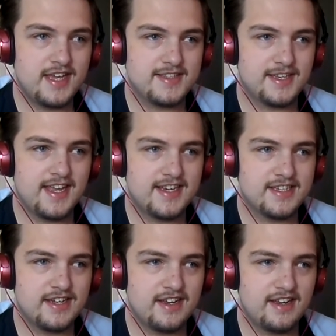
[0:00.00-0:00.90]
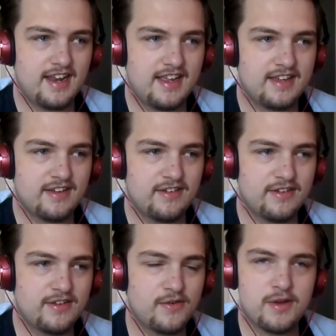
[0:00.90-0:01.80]
days later, like
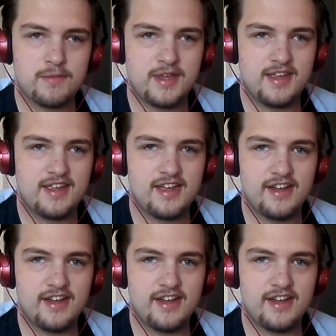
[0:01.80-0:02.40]
going to be